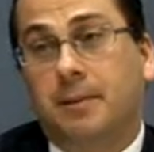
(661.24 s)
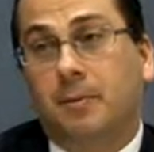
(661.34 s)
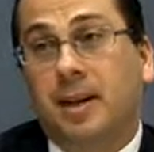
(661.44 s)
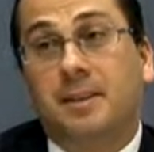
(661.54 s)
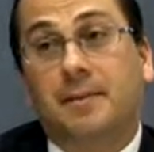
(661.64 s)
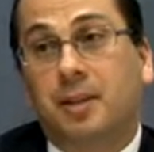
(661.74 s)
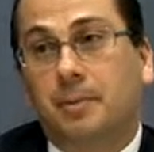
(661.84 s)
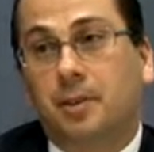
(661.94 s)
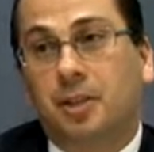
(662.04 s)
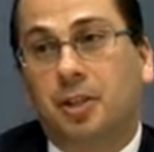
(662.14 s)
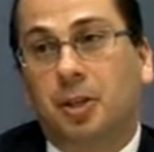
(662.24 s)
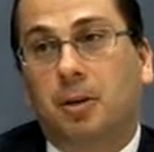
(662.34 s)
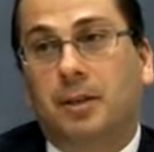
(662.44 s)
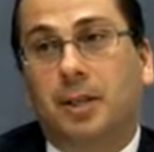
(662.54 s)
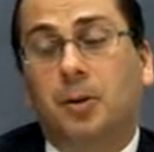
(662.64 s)
around 70%
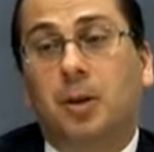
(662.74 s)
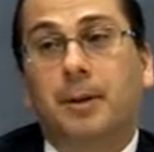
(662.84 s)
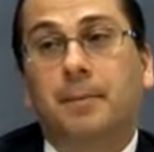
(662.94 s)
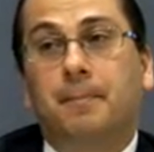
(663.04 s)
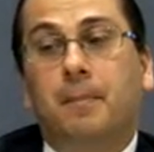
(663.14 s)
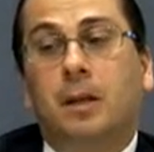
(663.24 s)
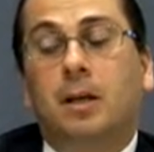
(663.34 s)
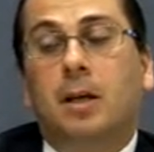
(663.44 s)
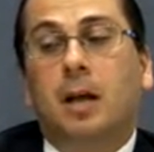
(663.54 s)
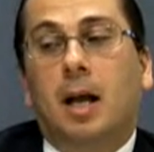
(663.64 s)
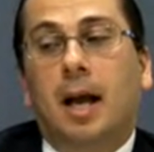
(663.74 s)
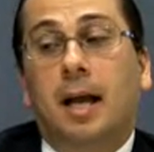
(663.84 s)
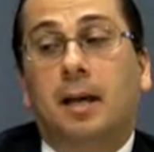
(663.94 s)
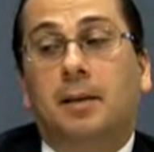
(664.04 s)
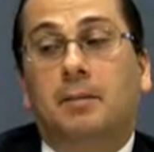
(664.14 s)
share of the economy.
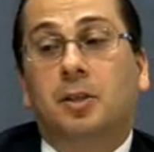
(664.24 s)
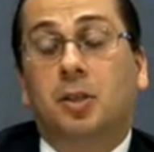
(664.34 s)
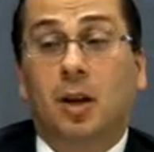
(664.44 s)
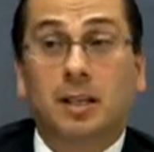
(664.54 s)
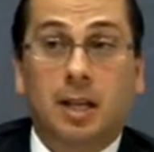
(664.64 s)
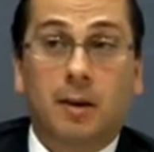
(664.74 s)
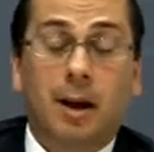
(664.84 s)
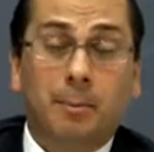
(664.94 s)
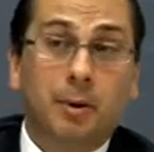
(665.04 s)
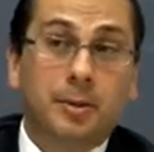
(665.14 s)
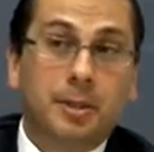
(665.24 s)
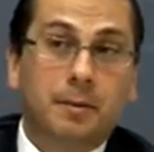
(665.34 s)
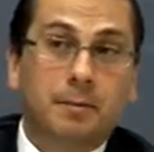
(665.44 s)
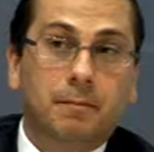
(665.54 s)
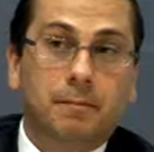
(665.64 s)
And the signs there are
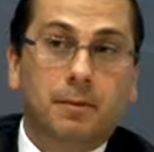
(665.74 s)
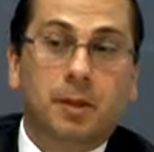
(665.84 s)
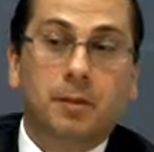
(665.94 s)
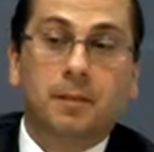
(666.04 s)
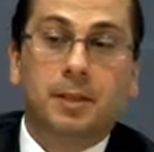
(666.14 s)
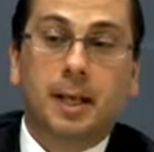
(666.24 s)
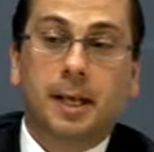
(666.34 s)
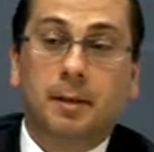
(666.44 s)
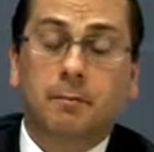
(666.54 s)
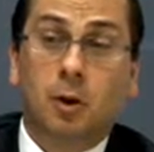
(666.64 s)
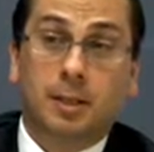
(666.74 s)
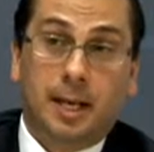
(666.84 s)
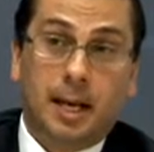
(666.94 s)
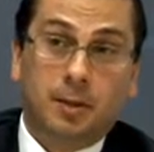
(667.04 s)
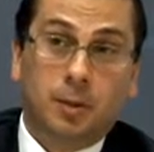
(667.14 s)
positive. You've seen
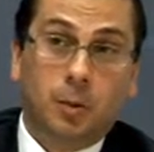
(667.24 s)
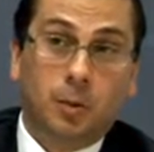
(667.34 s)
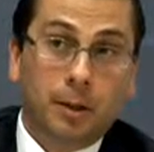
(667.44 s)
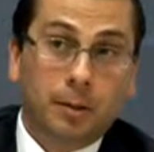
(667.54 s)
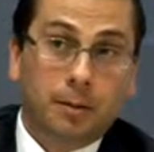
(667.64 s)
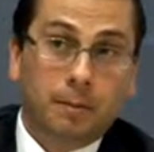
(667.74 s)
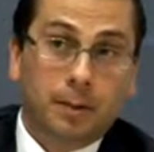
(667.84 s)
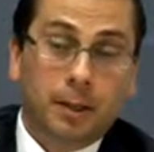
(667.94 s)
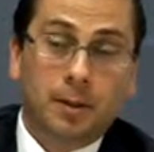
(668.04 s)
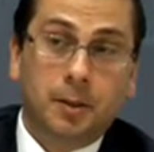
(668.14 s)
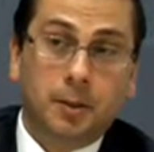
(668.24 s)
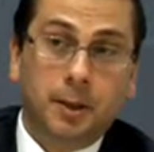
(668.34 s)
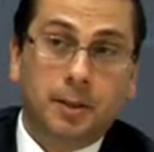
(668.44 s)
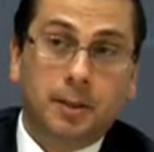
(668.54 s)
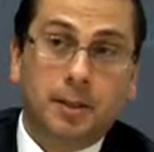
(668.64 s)
rising household wealth in the
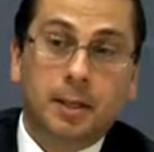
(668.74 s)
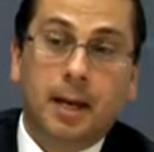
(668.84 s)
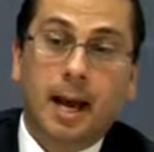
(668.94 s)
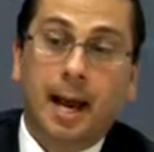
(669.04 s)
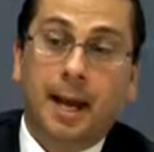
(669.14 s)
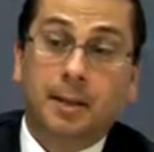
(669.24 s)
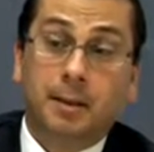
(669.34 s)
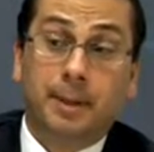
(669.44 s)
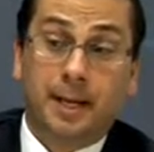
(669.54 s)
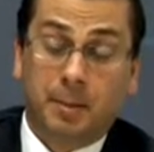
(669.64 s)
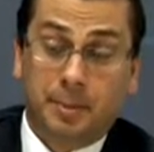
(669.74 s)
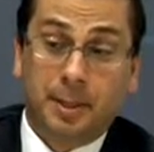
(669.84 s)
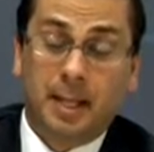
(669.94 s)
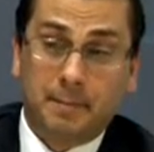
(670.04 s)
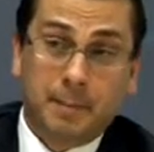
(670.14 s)
US, and the pickup
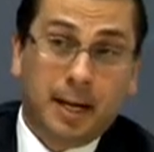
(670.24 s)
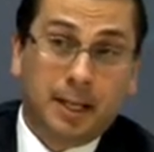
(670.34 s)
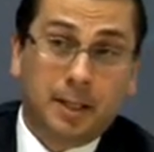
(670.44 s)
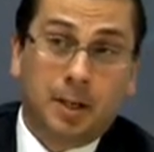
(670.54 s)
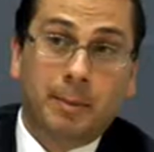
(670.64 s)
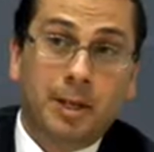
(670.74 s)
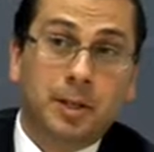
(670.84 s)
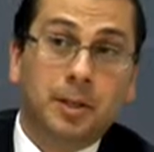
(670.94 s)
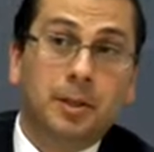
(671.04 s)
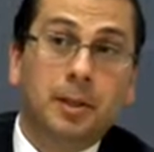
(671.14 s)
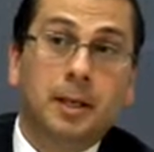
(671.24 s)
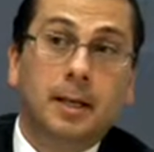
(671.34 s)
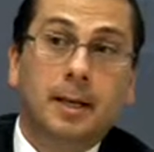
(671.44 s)
in the labour market that I mentioned